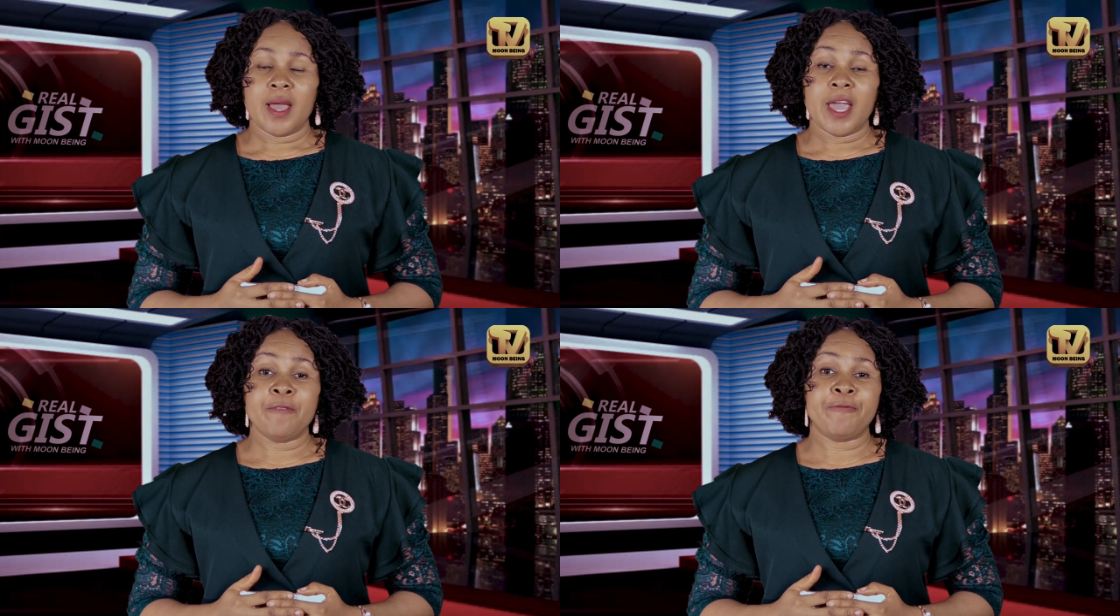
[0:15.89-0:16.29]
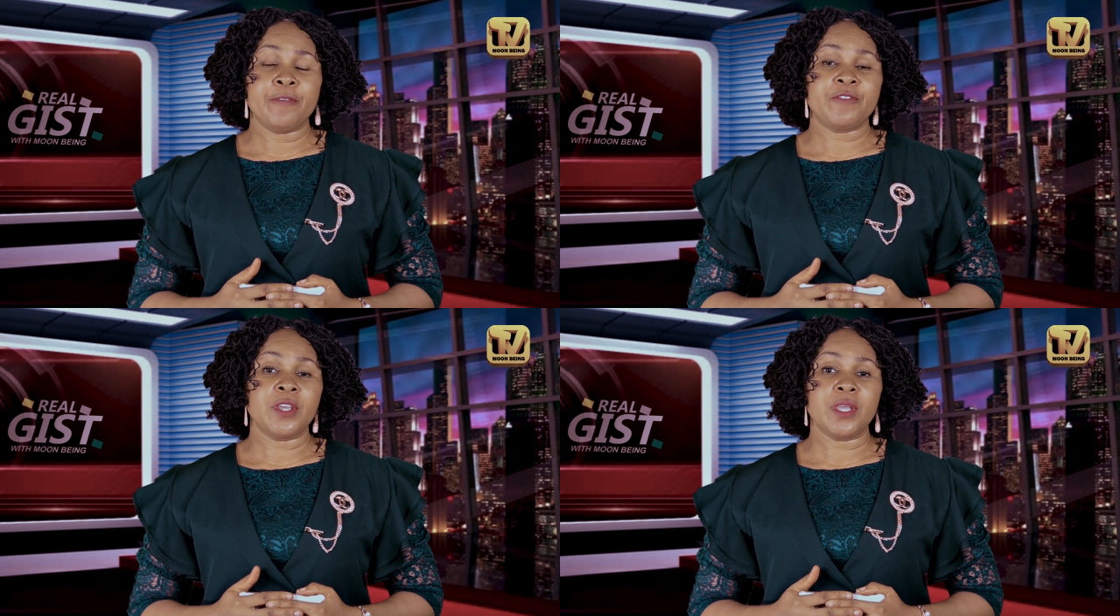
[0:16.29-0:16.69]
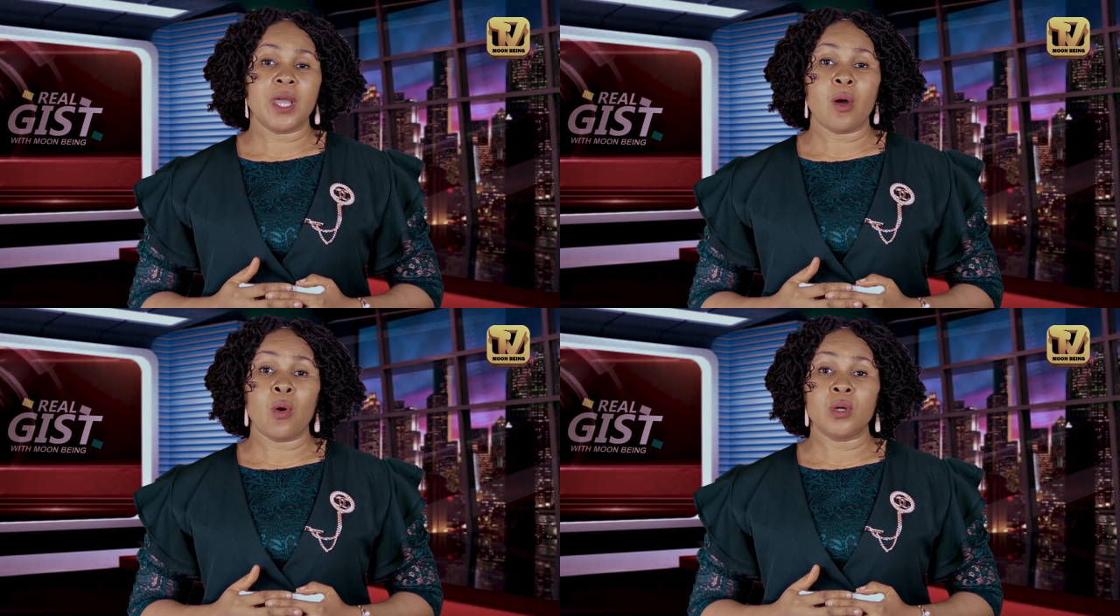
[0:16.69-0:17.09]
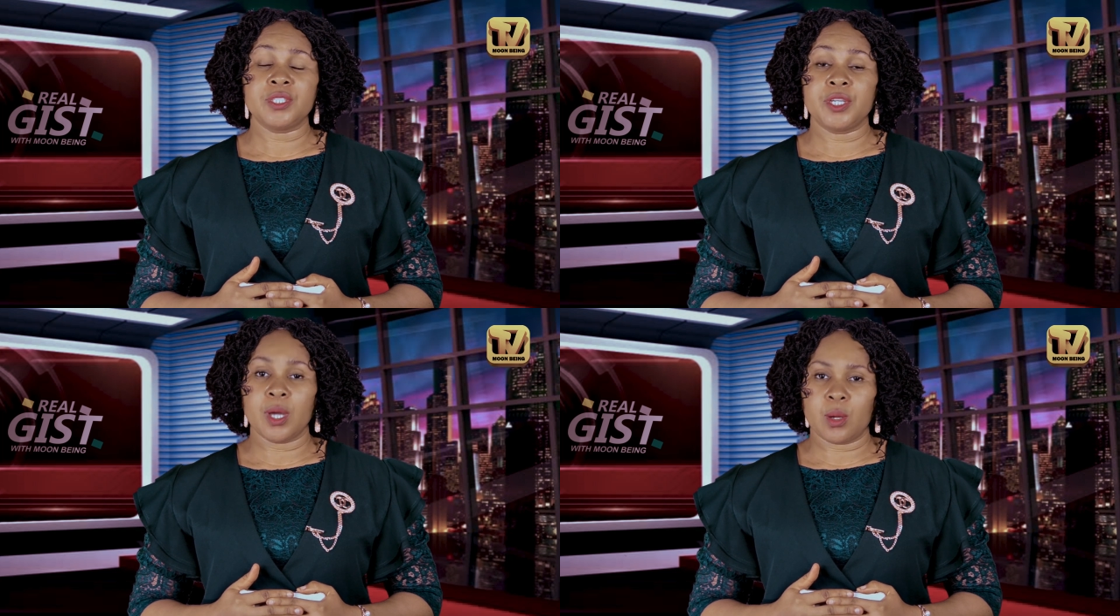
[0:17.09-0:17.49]
a 15-year-old
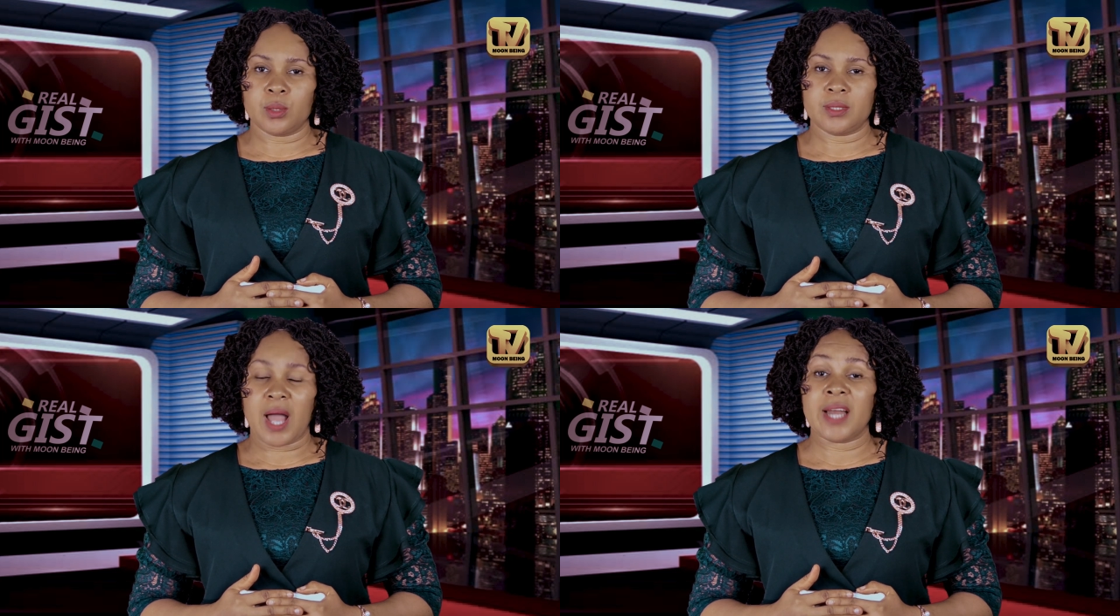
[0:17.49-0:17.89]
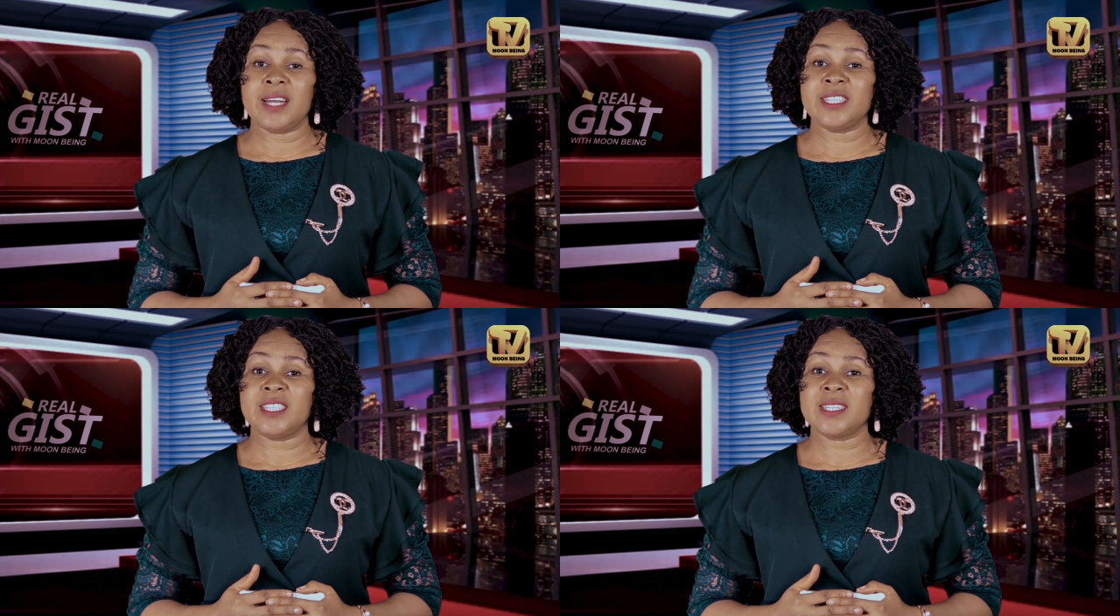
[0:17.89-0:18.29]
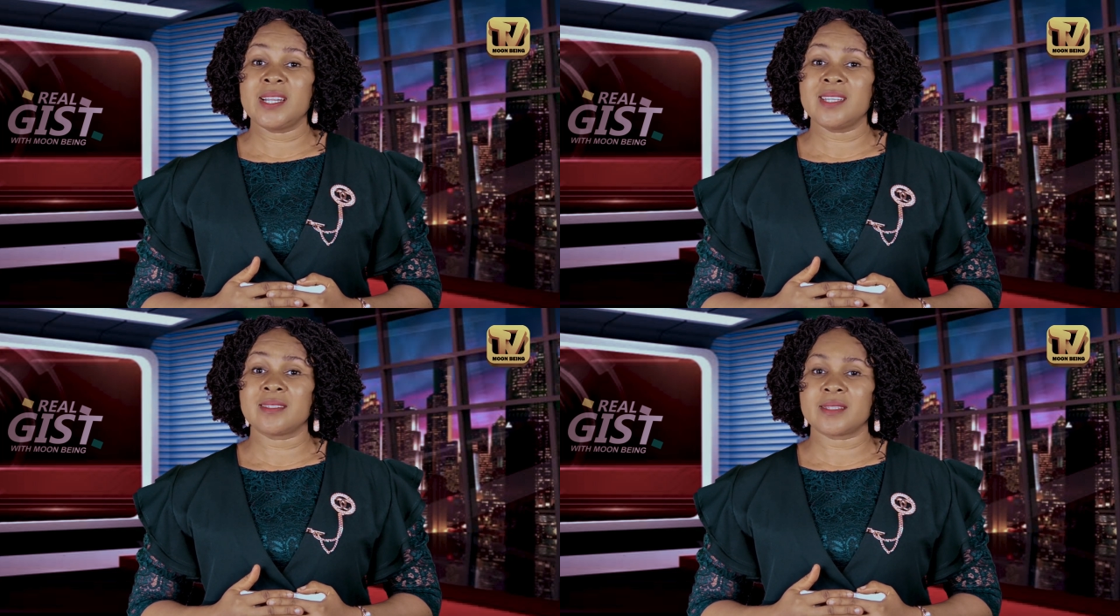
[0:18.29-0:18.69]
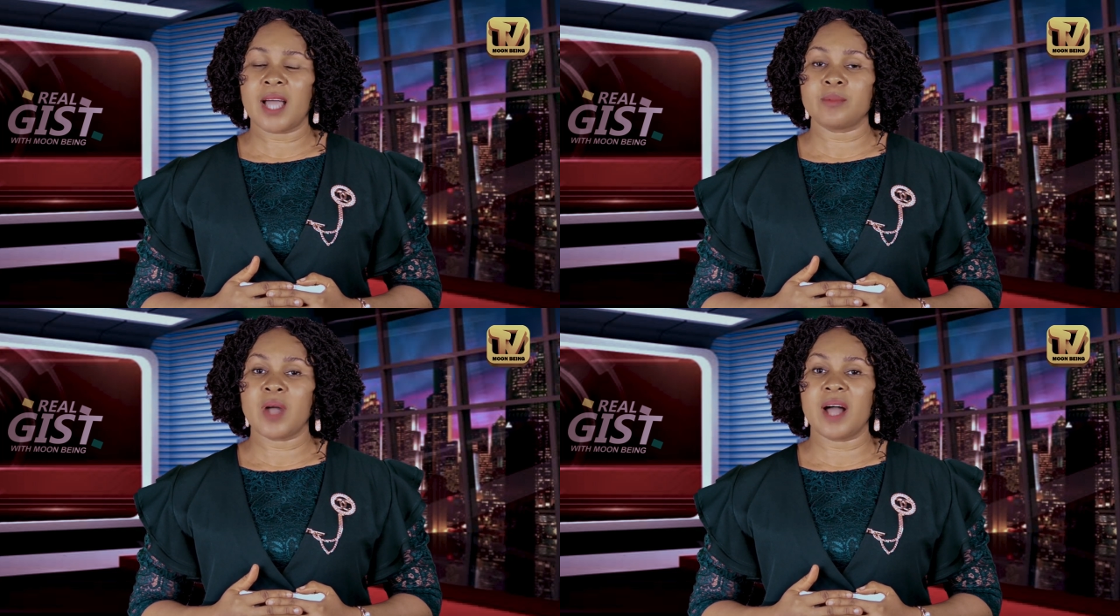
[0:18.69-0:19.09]
girl allegedly
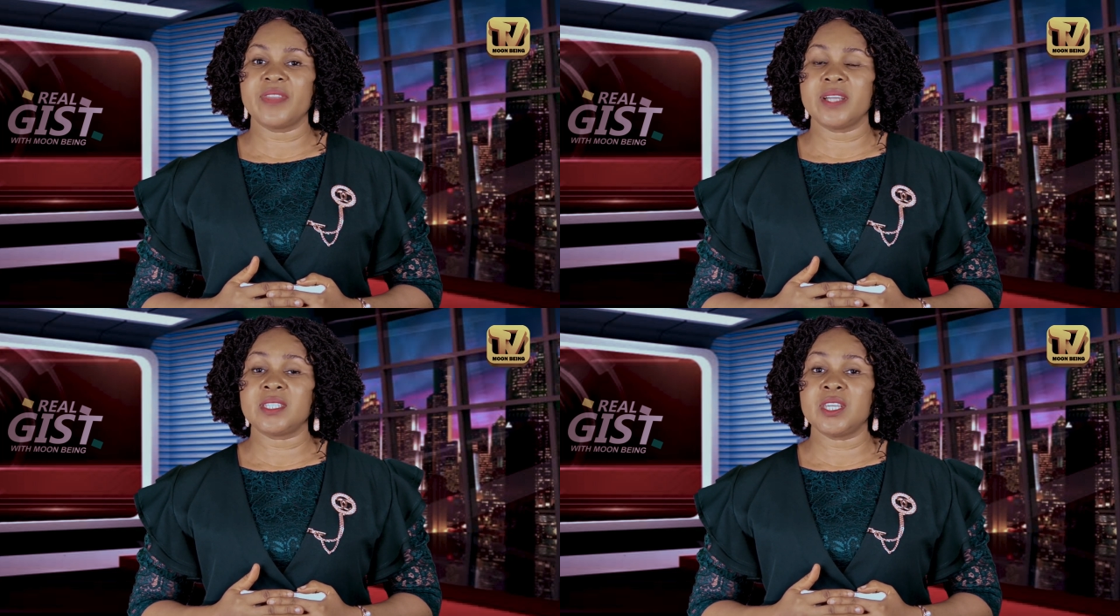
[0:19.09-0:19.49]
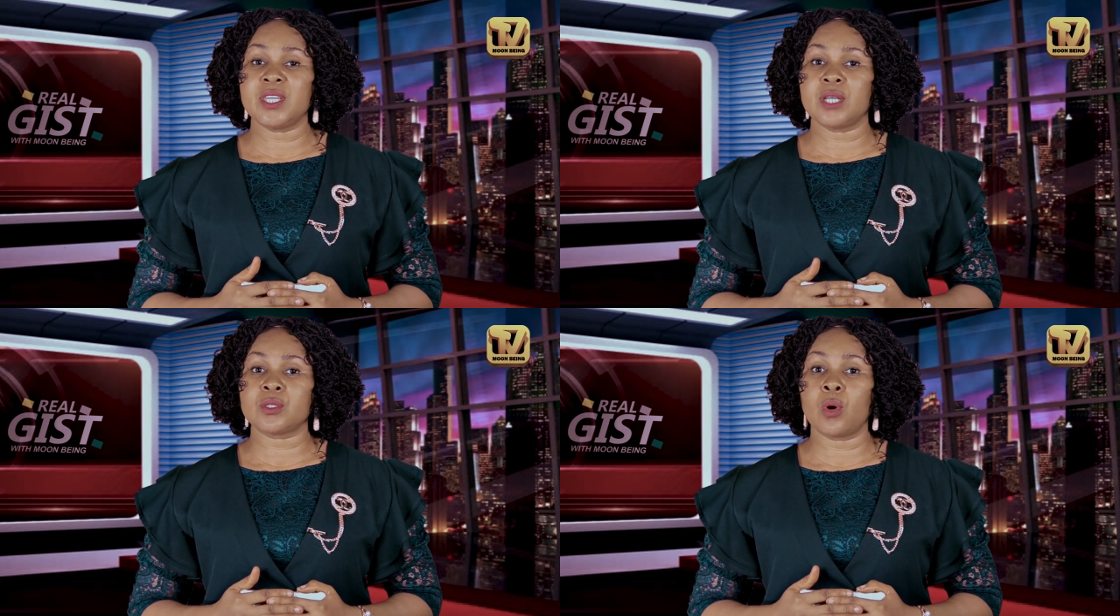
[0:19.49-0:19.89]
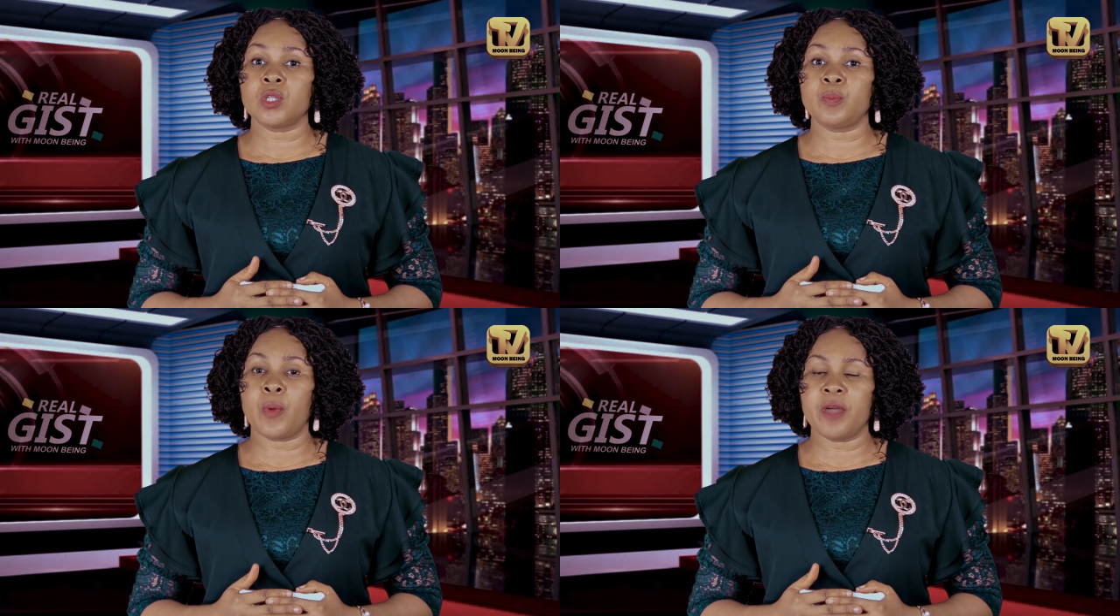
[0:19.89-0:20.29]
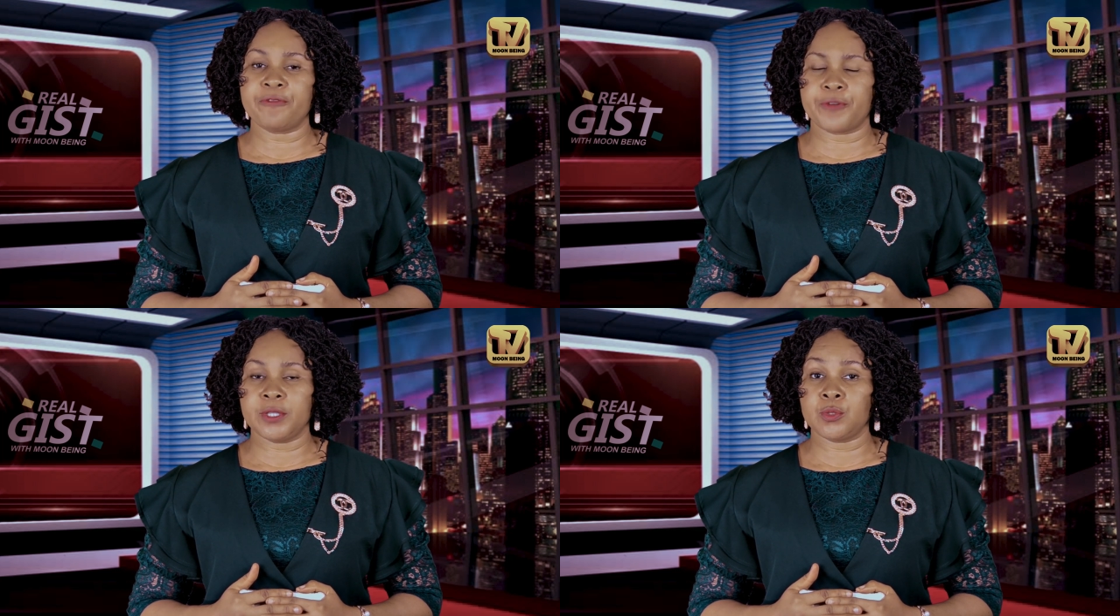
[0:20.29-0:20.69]
stabbed her 19-year-old
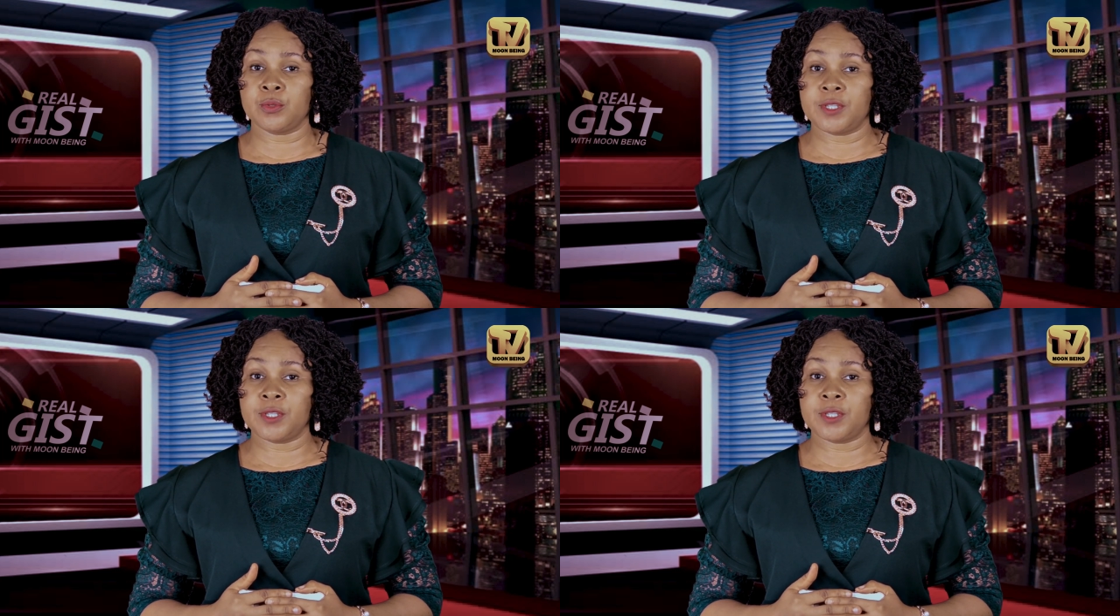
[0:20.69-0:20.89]
boyfriend to